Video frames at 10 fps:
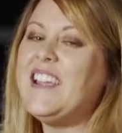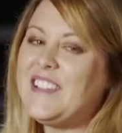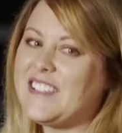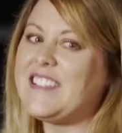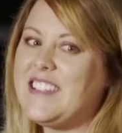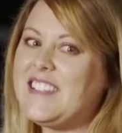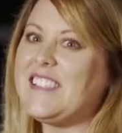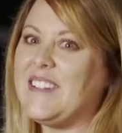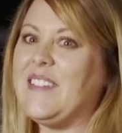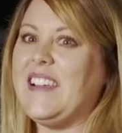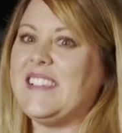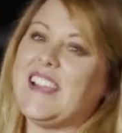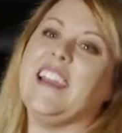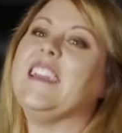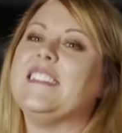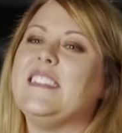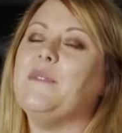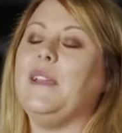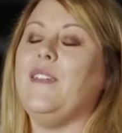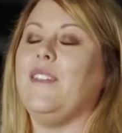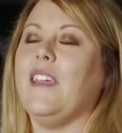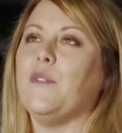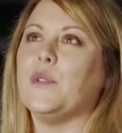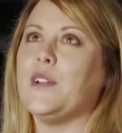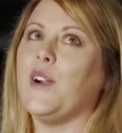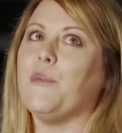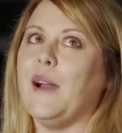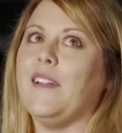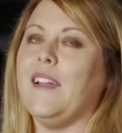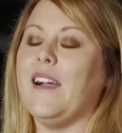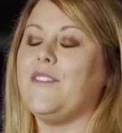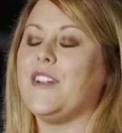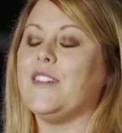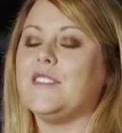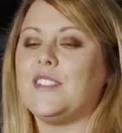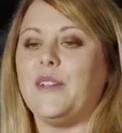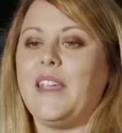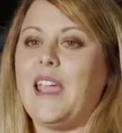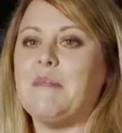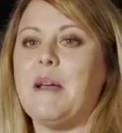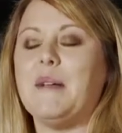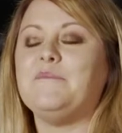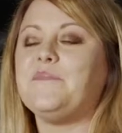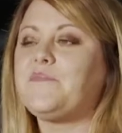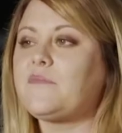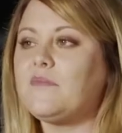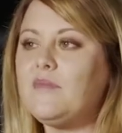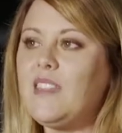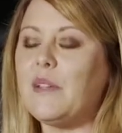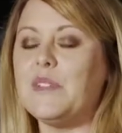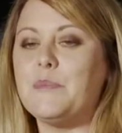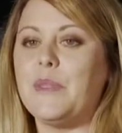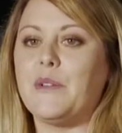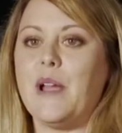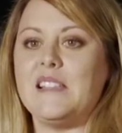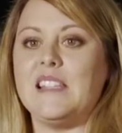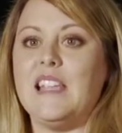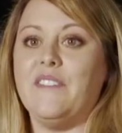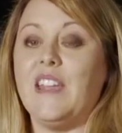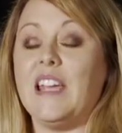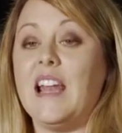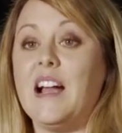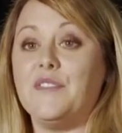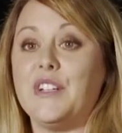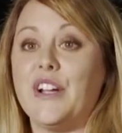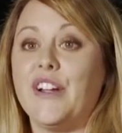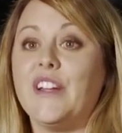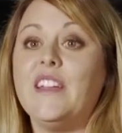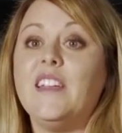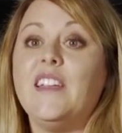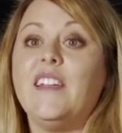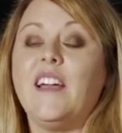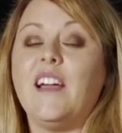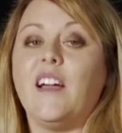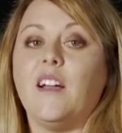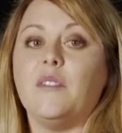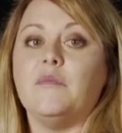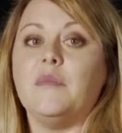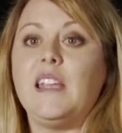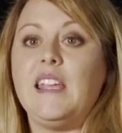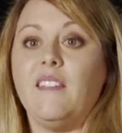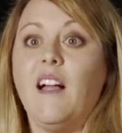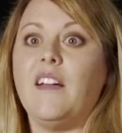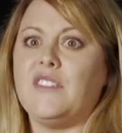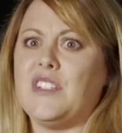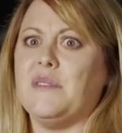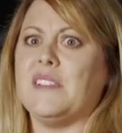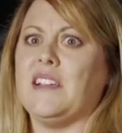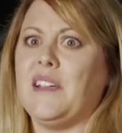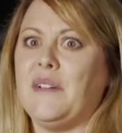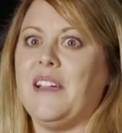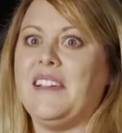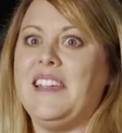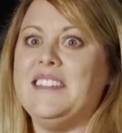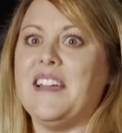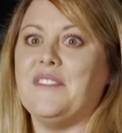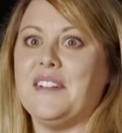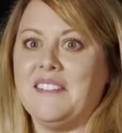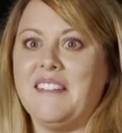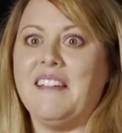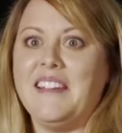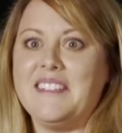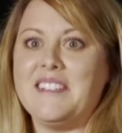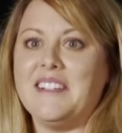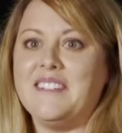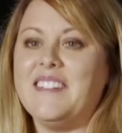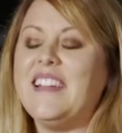Just listen to what he's saying and see what you think. We'll talk about it after. So he came up, and we spent the rest of the evening, and after he left, she was like, oh yeah, he definitely likes you.